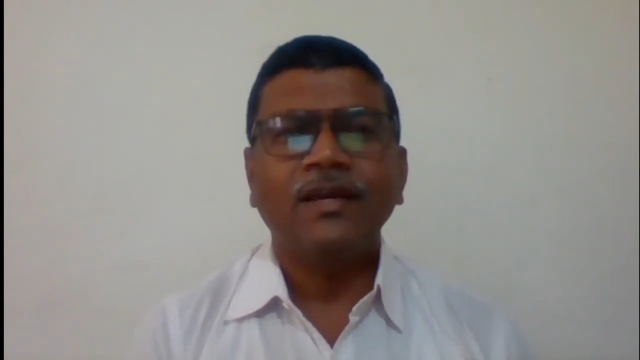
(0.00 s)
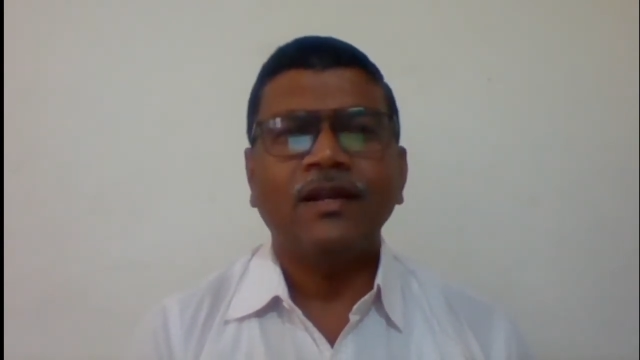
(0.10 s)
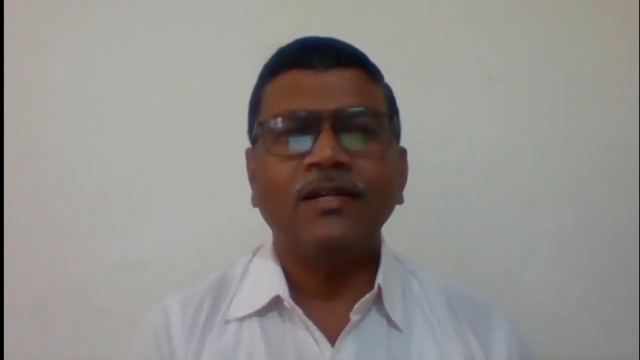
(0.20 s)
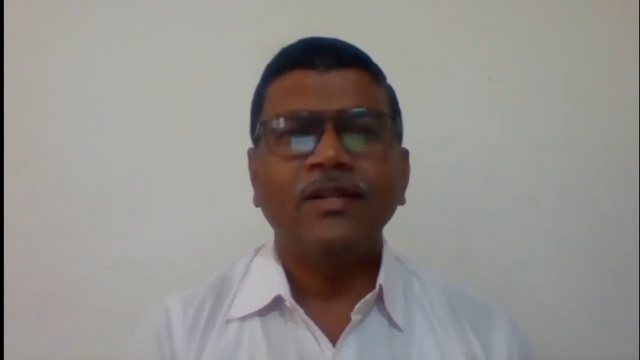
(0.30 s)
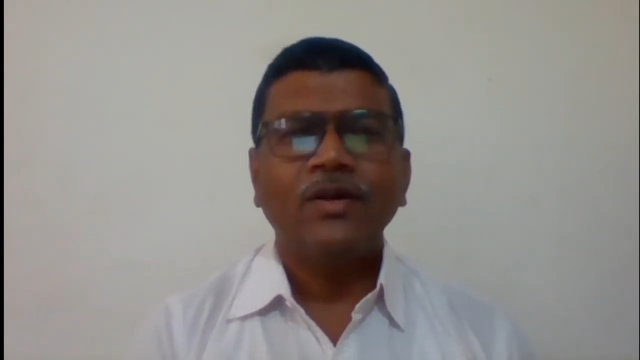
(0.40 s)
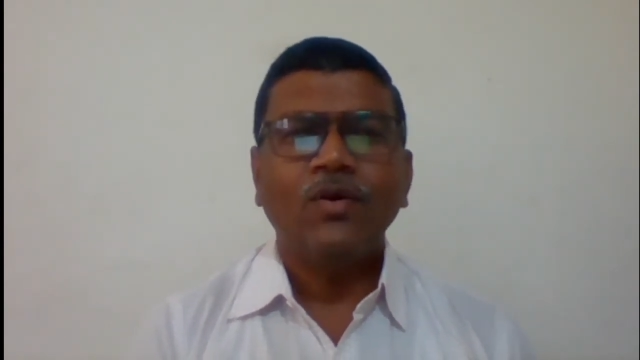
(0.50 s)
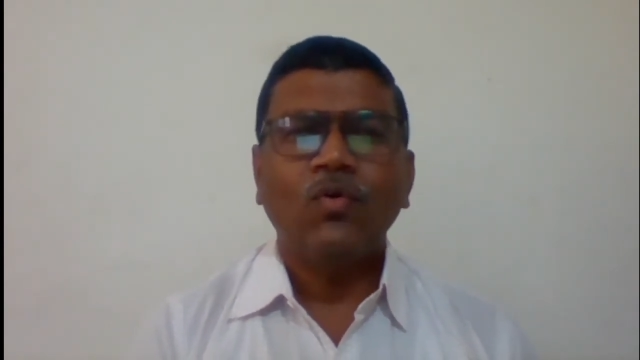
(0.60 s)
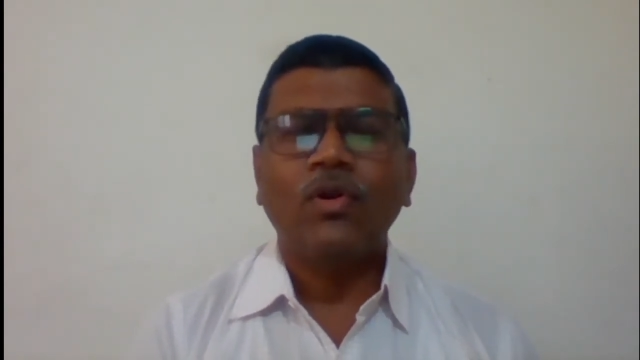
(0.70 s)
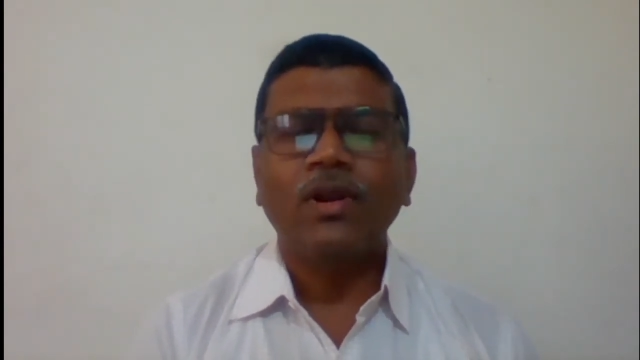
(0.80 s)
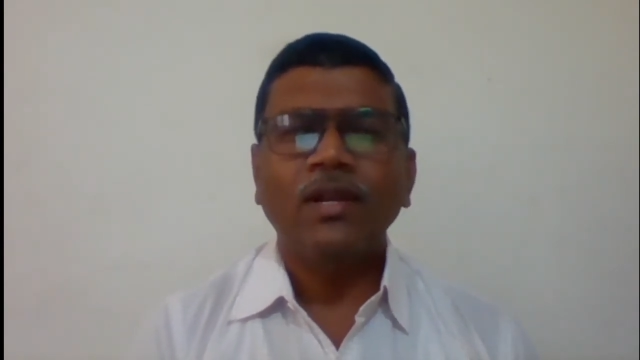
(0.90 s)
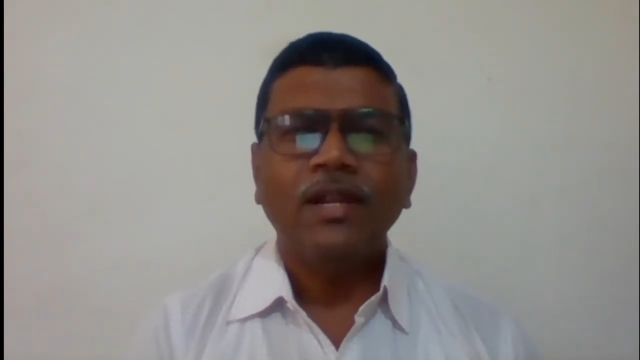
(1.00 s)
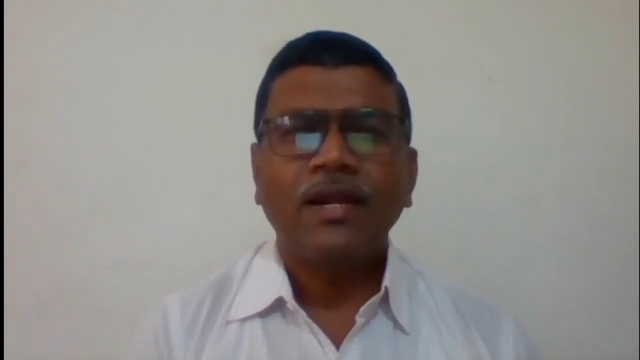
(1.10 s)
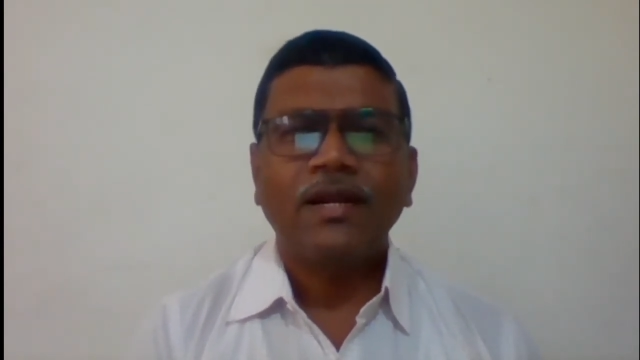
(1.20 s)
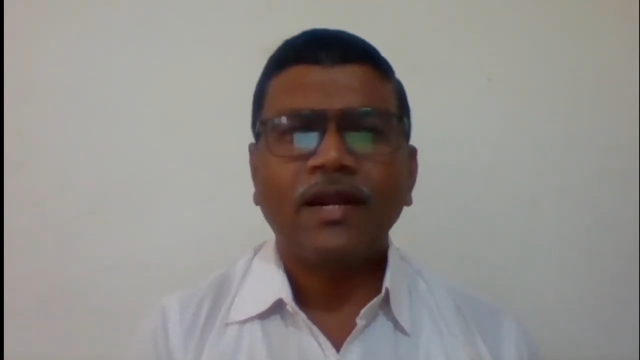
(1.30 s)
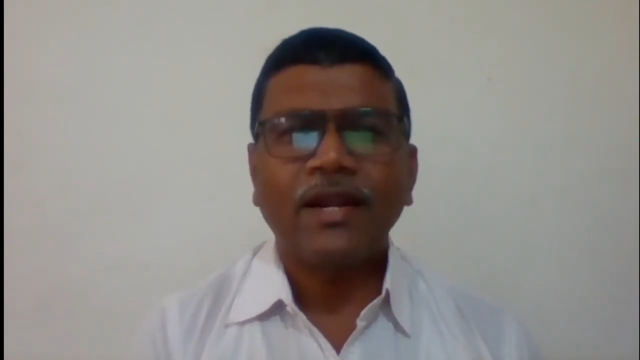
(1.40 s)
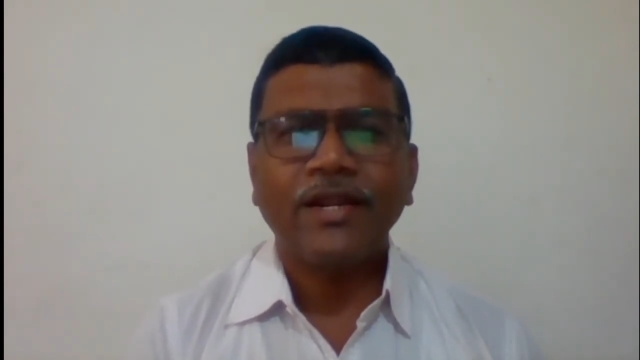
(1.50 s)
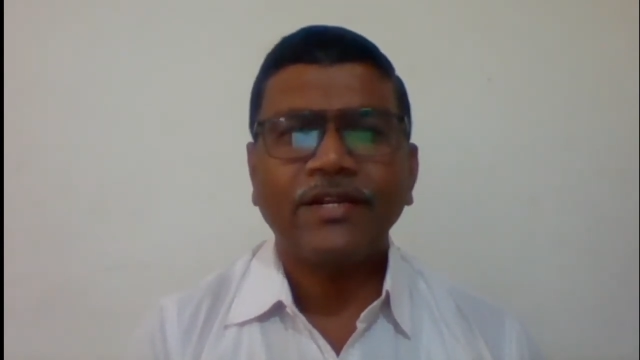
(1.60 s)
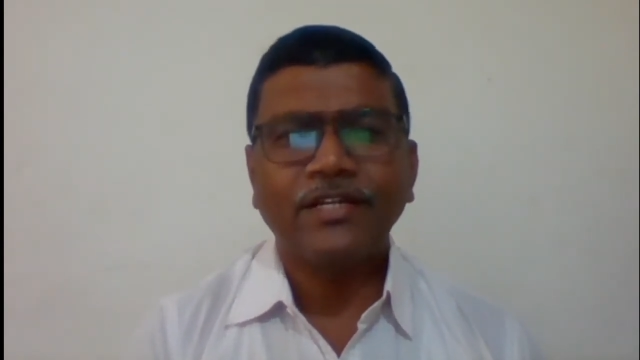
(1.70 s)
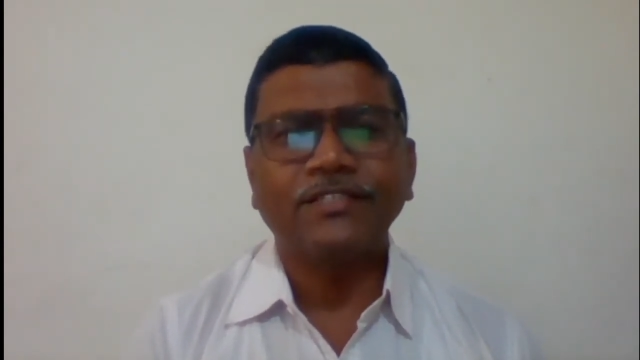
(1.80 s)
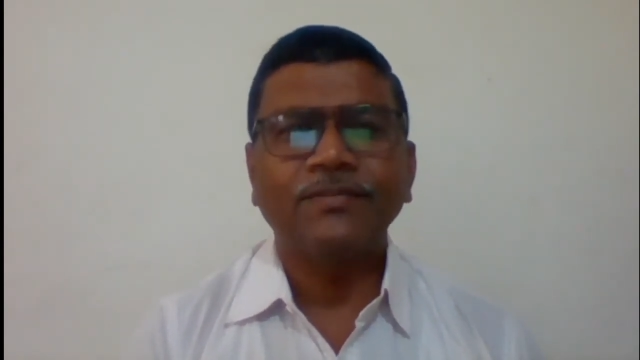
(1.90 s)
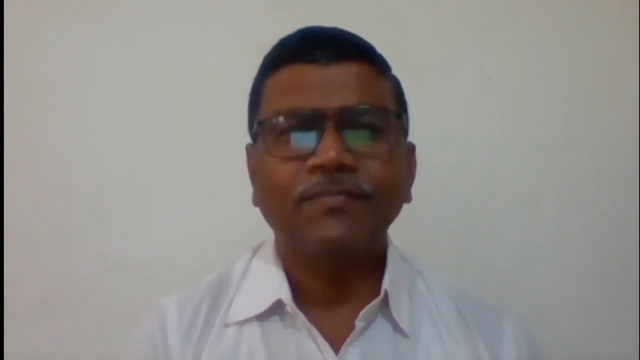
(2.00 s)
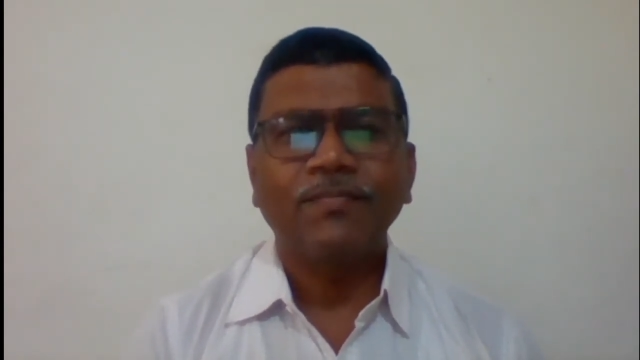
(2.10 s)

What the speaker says: and oral traditions